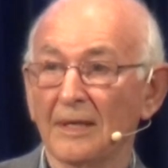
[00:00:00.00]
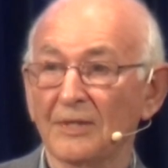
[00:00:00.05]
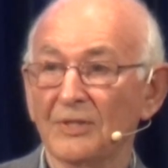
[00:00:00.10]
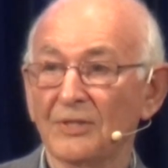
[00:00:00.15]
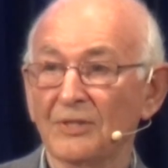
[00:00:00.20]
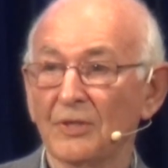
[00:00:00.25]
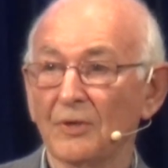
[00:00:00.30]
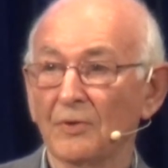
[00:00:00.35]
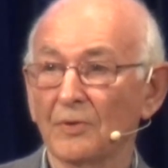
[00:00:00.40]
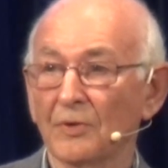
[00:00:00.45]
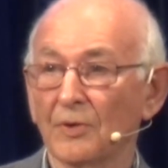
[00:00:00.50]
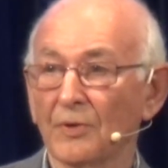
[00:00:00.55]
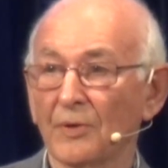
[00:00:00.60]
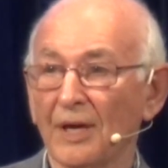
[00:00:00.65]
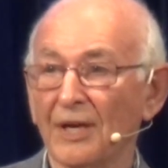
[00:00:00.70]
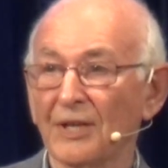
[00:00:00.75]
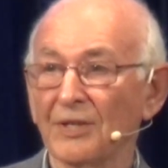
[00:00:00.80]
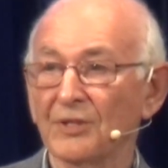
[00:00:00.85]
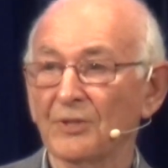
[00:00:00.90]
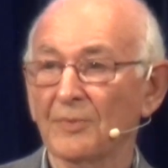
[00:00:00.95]
still
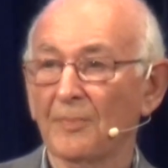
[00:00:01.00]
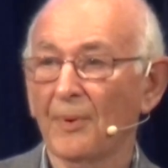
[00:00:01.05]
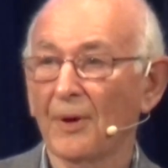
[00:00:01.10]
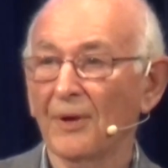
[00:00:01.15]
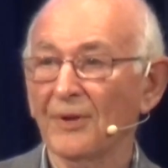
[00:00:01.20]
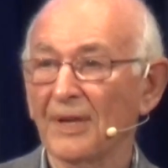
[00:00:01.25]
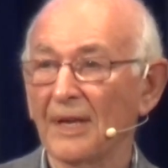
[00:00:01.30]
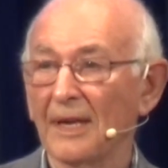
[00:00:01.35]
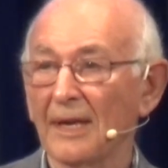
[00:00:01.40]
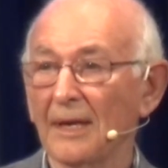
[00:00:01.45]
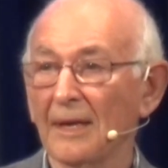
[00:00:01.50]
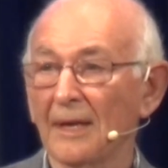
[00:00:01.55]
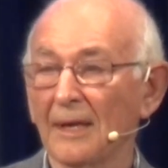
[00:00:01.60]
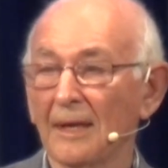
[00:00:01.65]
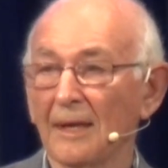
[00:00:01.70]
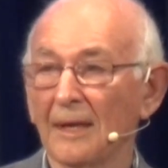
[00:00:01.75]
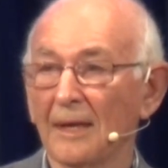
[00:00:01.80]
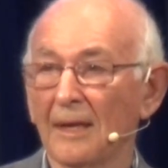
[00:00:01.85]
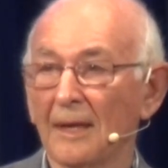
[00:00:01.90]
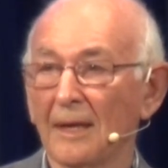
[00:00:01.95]
Christ's body,
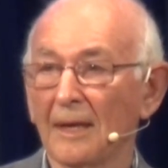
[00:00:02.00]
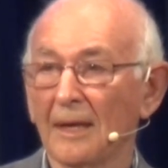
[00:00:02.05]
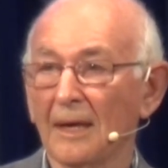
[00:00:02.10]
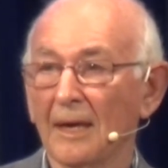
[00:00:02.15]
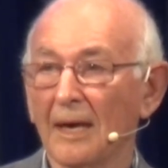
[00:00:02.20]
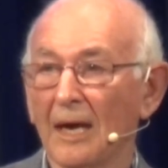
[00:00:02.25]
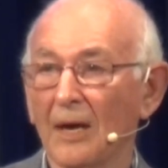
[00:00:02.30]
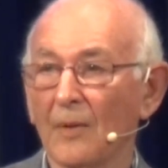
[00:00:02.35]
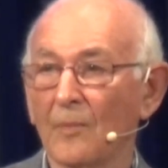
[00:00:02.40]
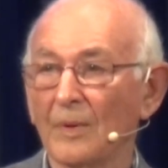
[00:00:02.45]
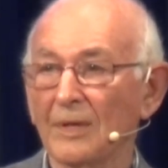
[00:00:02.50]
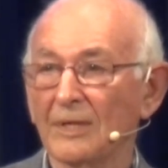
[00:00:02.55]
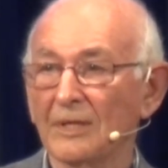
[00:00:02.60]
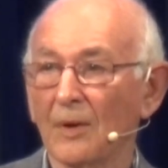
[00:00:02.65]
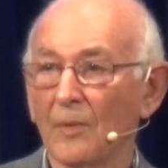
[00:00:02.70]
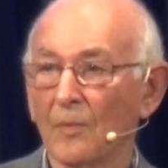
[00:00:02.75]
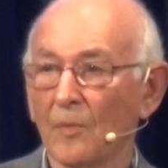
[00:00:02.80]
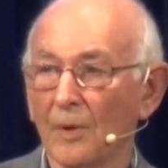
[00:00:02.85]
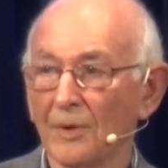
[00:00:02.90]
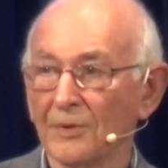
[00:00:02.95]
and we
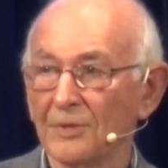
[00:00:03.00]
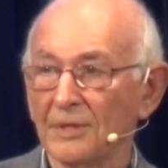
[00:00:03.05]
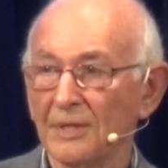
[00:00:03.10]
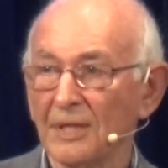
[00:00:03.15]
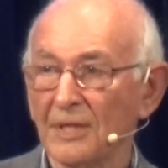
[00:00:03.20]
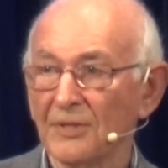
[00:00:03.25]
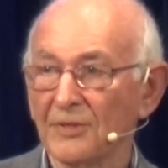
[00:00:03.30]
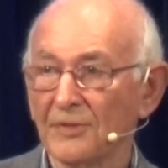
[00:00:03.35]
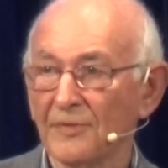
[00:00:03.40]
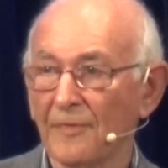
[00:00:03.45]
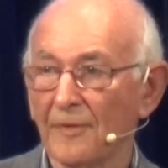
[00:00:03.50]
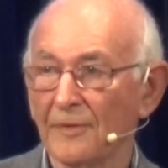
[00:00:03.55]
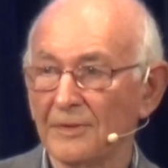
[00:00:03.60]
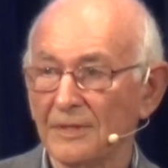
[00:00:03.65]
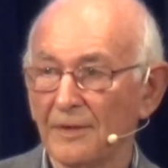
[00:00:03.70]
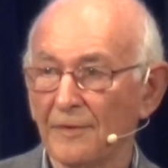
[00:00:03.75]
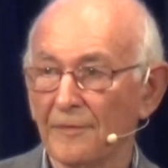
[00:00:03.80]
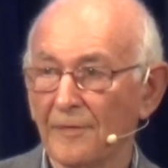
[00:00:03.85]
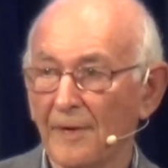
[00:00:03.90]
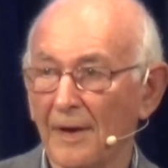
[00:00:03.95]
don't want to
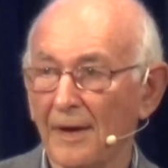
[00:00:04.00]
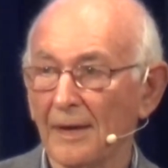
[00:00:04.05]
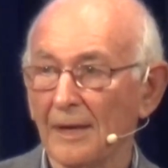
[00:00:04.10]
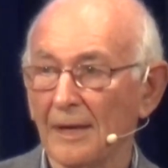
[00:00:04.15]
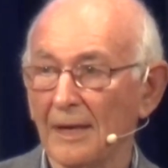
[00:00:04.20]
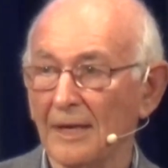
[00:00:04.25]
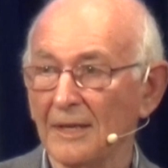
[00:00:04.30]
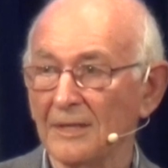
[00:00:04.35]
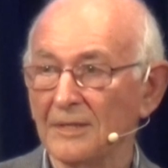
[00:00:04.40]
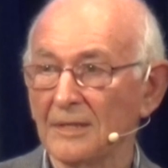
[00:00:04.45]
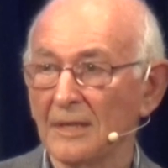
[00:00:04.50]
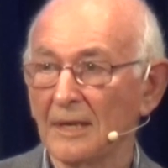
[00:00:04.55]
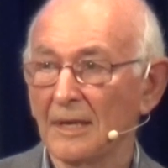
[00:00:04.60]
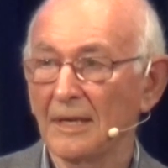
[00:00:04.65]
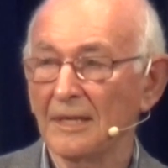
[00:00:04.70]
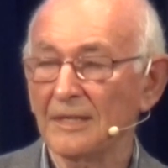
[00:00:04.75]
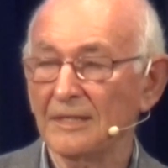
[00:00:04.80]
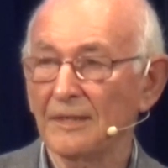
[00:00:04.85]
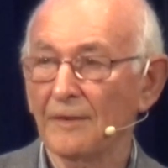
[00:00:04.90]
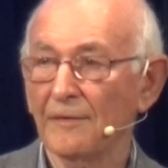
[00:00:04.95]
defile it
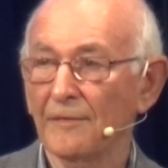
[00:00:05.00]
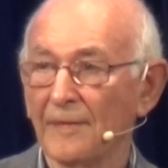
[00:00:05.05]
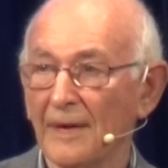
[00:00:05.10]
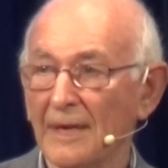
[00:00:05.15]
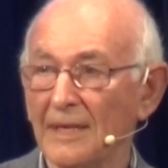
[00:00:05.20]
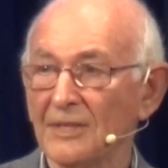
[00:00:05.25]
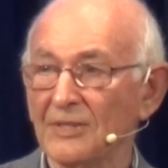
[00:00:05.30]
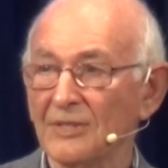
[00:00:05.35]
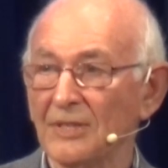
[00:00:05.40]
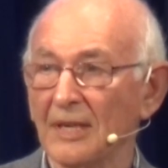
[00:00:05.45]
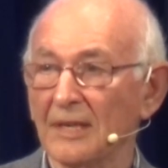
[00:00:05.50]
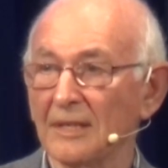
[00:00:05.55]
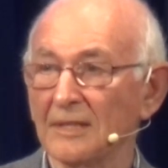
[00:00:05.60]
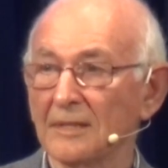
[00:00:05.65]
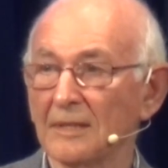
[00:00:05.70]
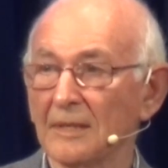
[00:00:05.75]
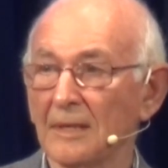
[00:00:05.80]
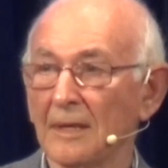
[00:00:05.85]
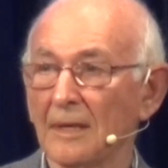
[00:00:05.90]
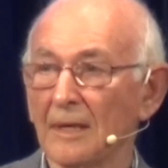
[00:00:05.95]
and deface it
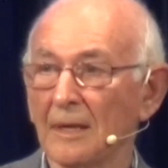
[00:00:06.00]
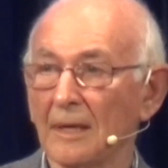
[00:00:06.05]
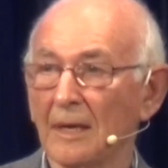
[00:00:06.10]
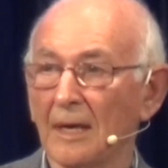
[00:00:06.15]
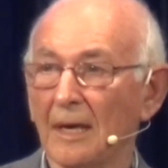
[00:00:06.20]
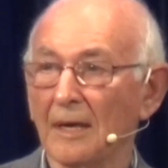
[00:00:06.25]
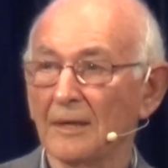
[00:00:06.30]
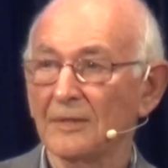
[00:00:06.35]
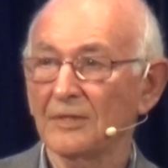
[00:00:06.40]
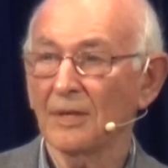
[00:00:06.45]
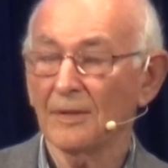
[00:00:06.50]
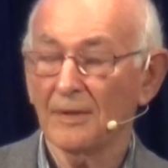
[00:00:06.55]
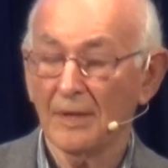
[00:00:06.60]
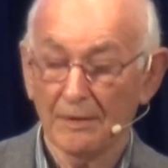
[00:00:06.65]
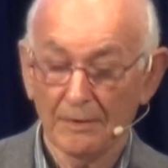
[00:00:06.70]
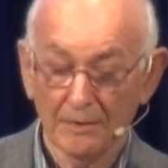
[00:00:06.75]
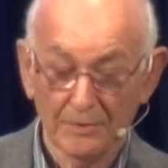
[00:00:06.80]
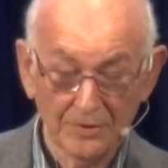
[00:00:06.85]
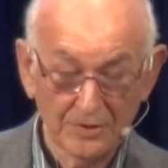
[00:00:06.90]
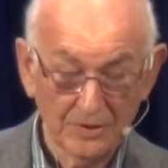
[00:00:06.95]
to
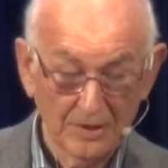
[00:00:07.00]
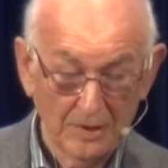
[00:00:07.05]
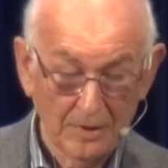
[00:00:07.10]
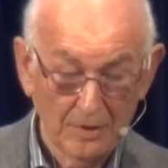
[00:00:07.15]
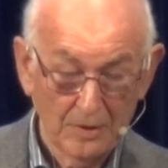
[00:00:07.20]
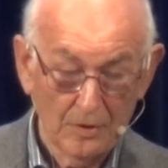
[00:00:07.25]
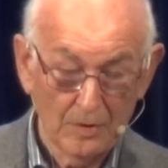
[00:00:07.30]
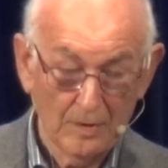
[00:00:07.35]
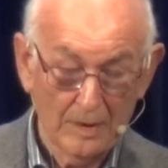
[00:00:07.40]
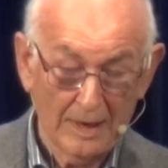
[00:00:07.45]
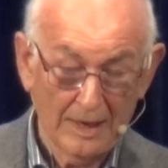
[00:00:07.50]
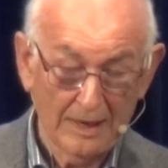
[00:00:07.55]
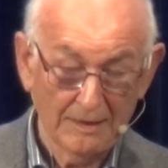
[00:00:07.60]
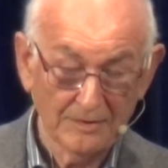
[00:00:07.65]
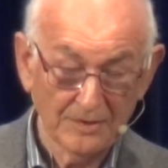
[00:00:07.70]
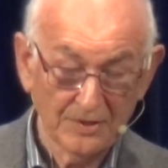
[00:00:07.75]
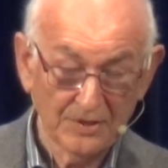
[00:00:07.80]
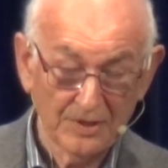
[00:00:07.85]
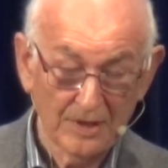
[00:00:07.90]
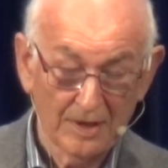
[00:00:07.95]
those who are
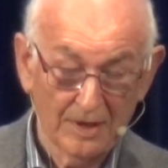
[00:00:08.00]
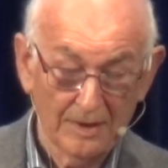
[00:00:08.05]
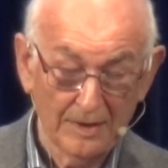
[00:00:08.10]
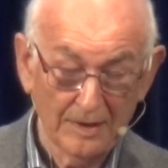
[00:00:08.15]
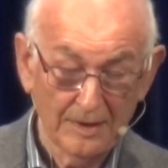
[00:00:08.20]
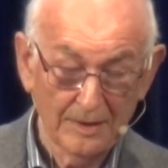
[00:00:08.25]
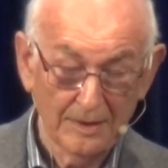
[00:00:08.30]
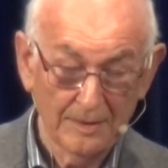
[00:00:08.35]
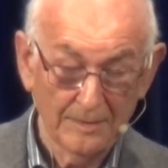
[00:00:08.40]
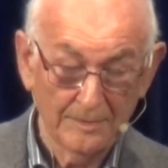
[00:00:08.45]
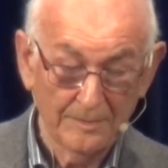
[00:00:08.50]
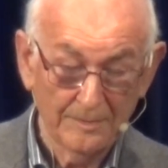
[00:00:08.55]
outside.